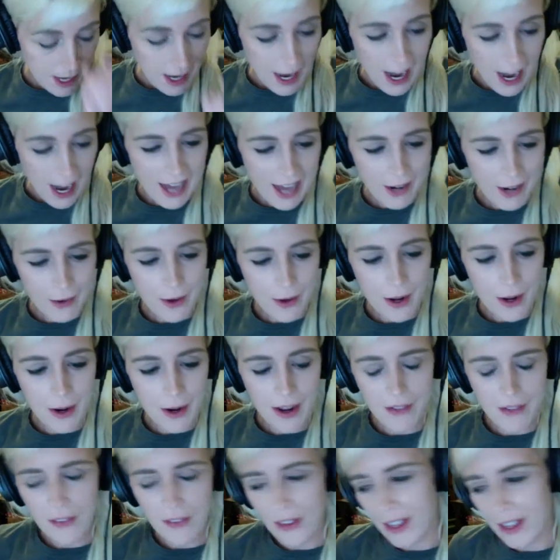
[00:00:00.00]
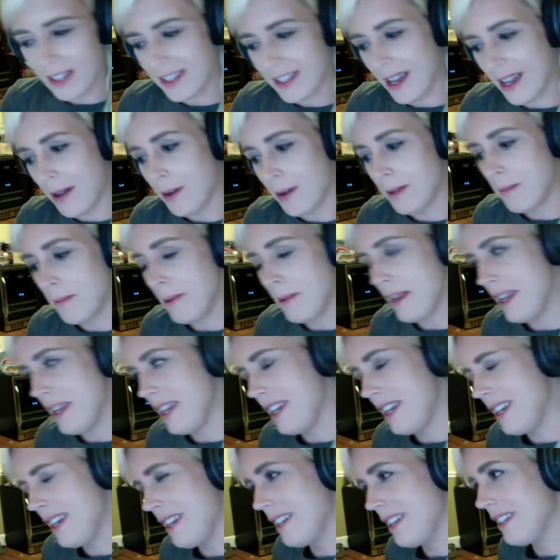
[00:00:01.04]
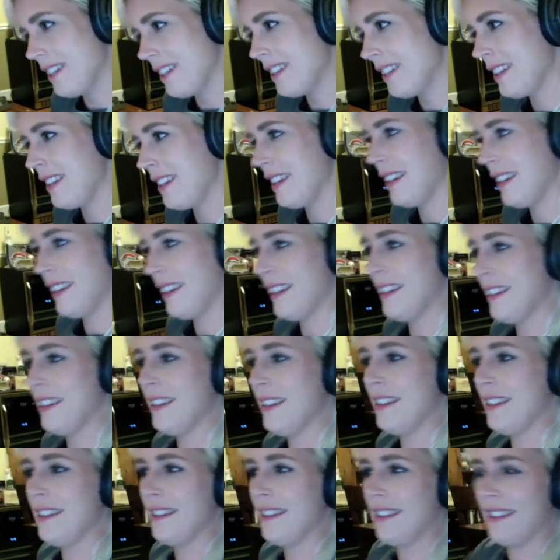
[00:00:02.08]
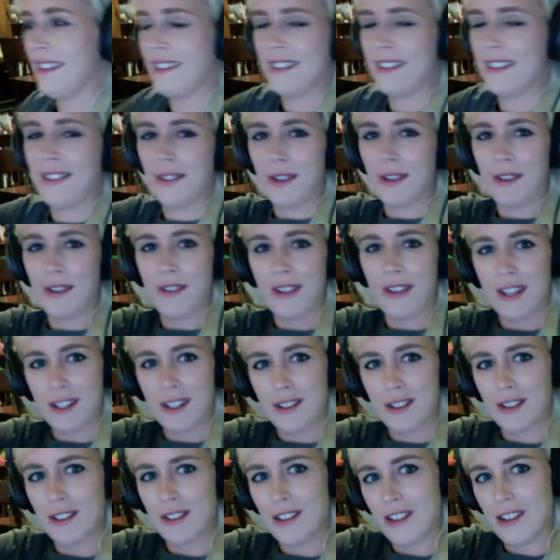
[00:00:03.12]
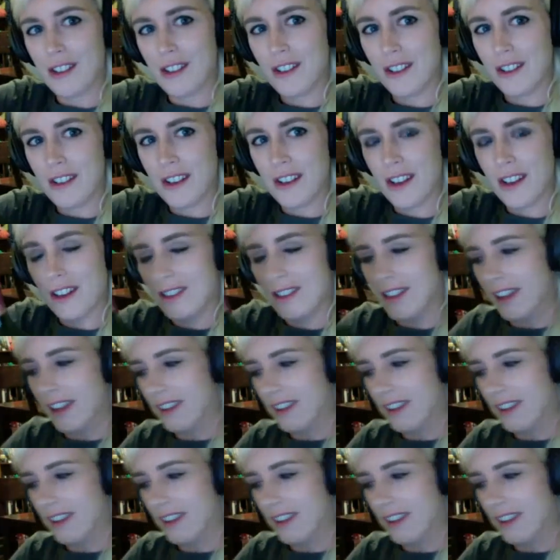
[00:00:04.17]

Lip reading: I don't know. I feel like that would be sort of like a Deus